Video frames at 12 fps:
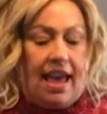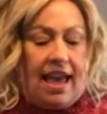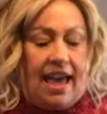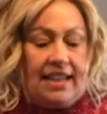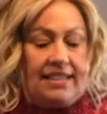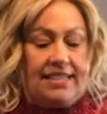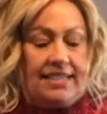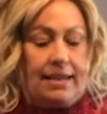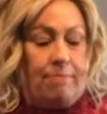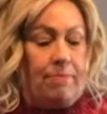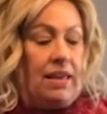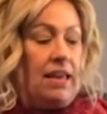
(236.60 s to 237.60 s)
and
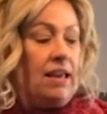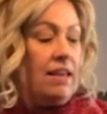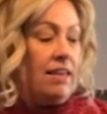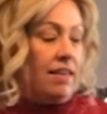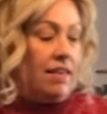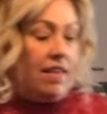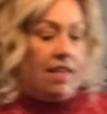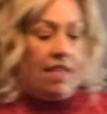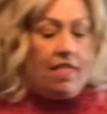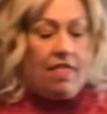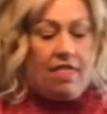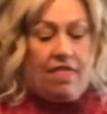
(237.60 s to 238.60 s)
something
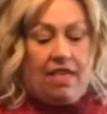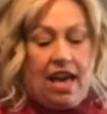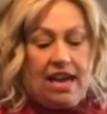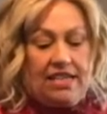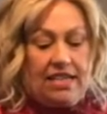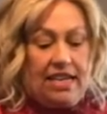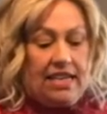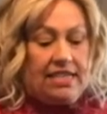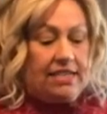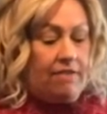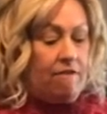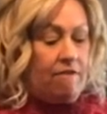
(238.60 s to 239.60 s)
that is